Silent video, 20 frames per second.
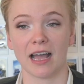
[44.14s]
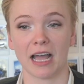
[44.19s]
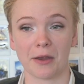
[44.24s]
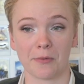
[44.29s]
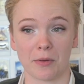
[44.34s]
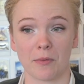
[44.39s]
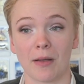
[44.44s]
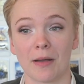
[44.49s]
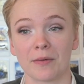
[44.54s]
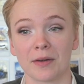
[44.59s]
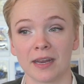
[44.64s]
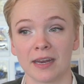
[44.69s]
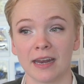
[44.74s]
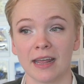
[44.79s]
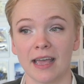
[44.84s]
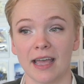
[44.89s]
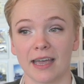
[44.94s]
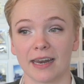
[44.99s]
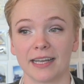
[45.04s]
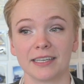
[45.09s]
I rewound it,
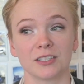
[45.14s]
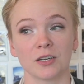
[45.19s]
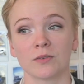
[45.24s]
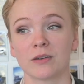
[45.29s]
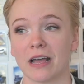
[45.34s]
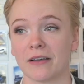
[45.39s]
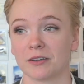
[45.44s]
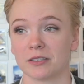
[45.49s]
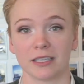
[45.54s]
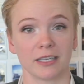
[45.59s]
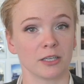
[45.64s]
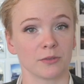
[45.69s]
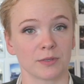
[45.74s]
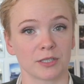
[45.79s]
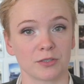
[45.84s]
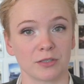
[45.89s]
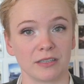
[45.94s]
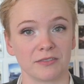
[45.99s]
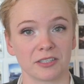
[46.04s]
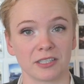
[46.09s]
and I don't have a leader
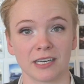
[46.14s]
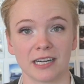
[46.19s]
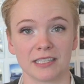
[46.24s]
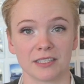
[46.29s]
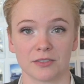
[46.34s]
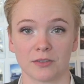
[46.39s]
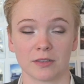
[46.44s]
retriever, and so